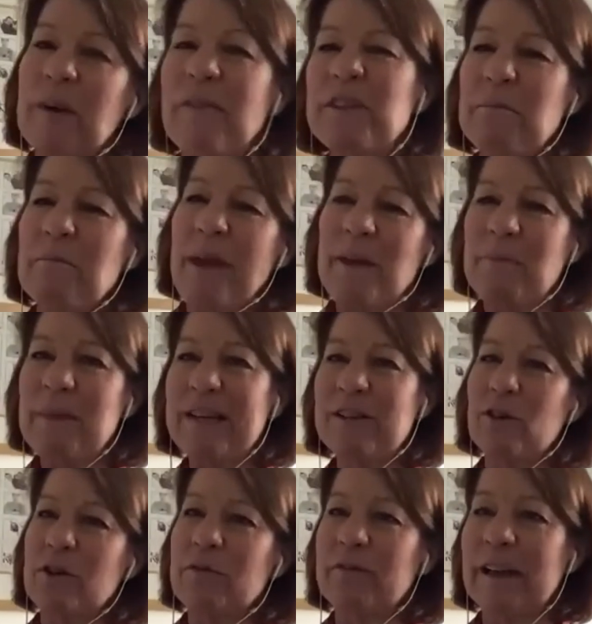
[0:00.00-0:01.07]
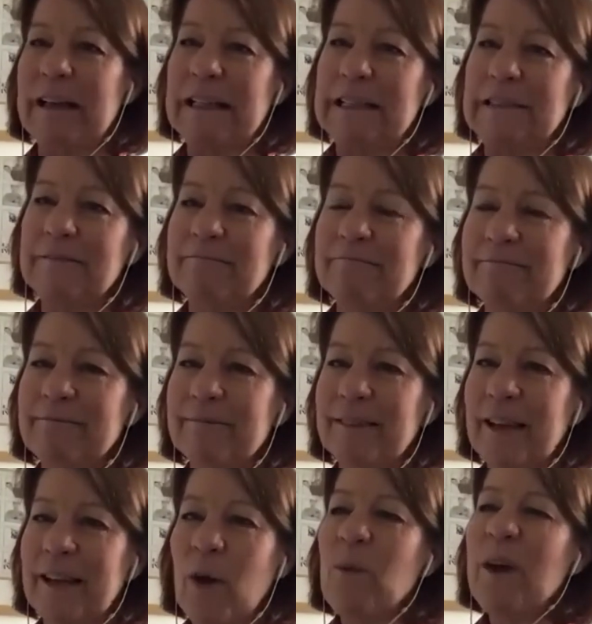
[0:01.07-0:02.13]
have to maybe sort of like,
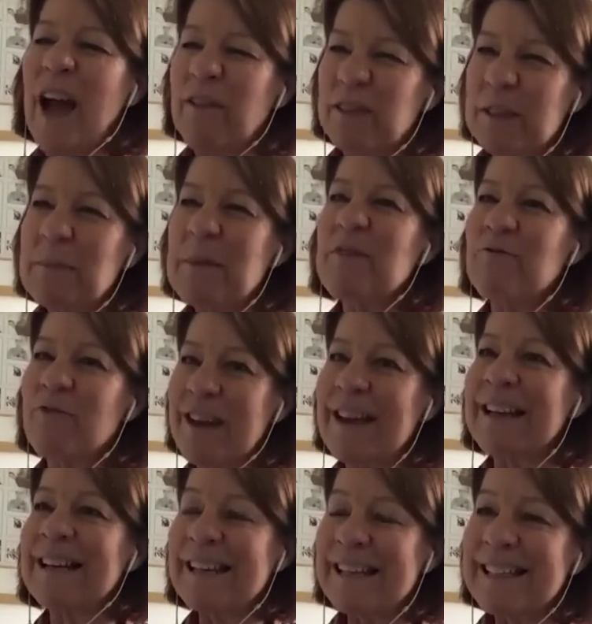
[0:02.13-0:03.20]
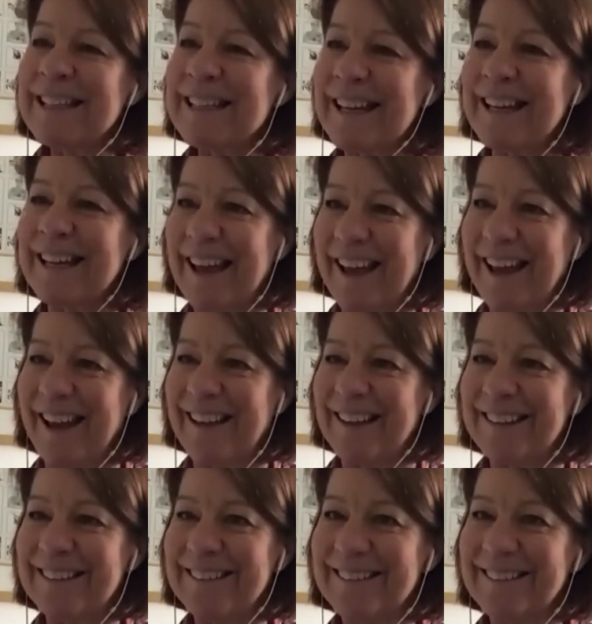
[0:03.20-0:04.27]
we have to be realistic here.